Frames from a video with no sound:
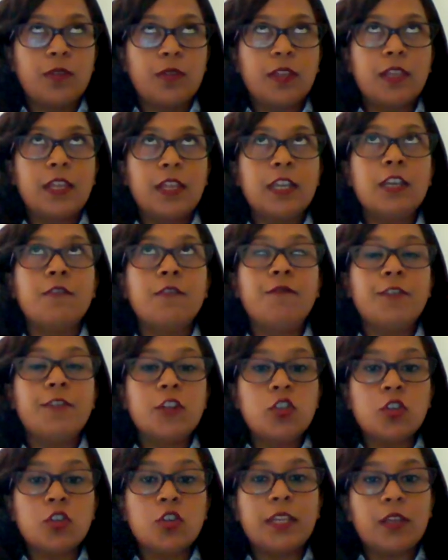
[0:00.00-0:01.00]

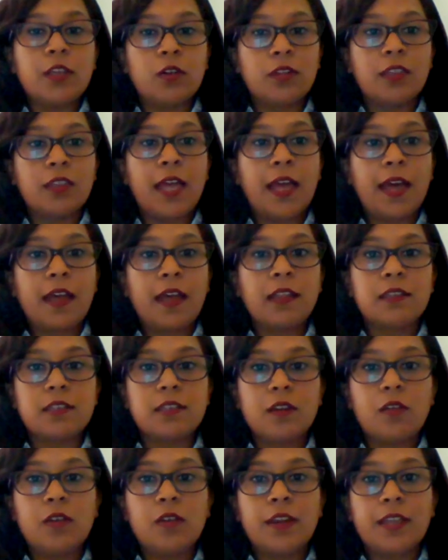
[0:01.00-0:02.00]
individually on
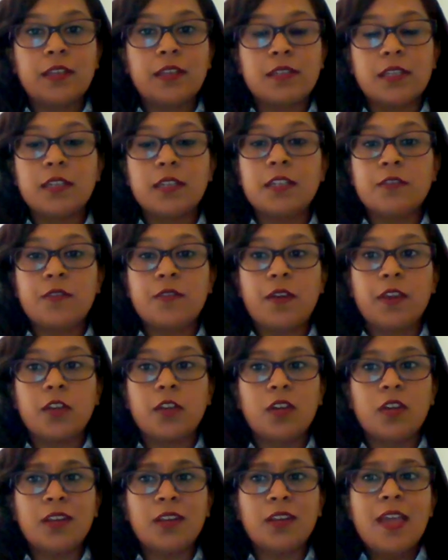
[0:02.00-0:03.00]
LinkedIn is very
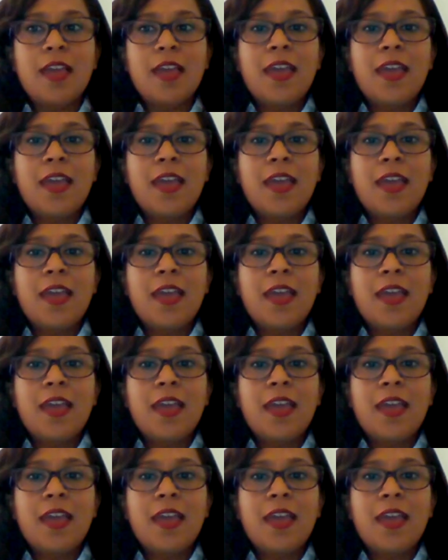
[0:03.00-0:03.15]
good,